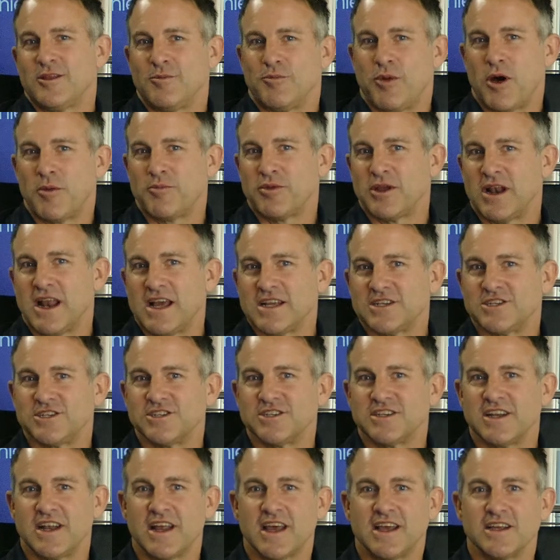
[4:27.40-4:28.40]
the population
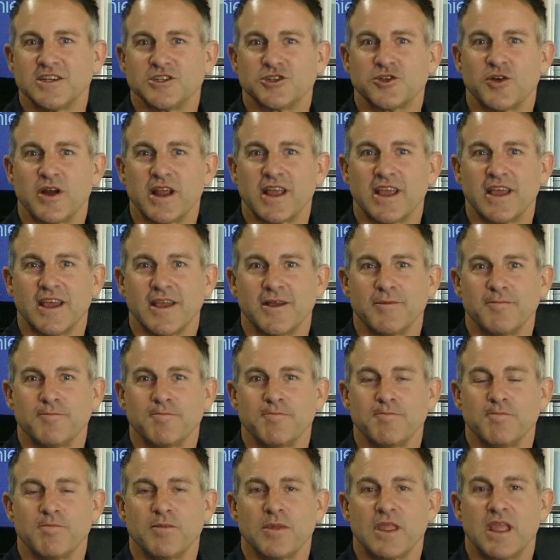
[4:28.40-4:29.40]
today is shrinking.
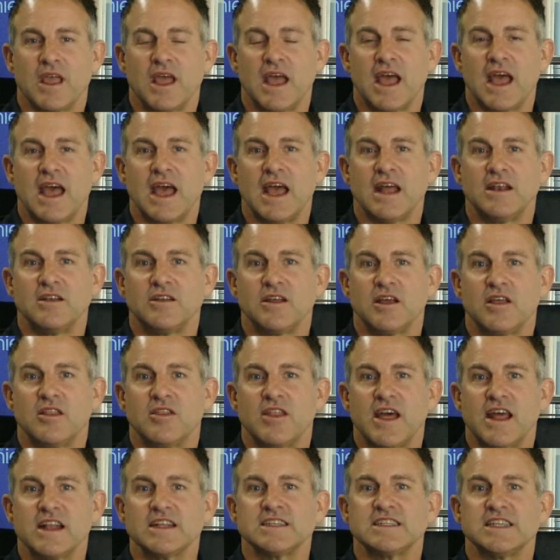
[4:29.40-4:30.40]
And
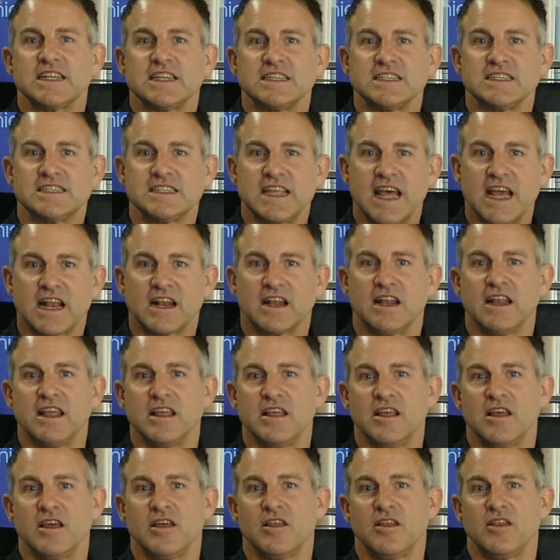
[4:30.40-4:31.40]
that is
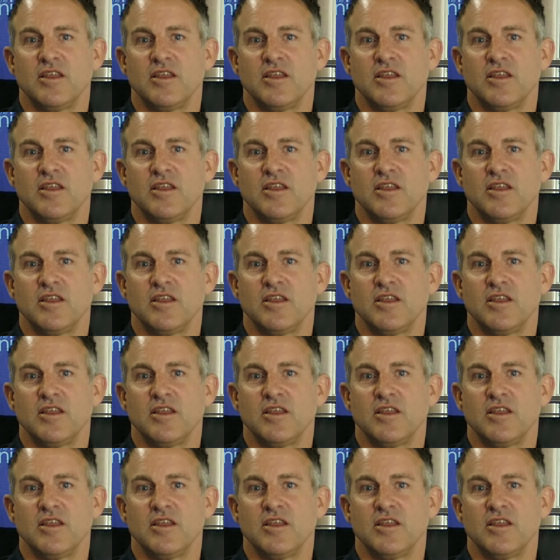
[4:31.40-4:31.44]
exactly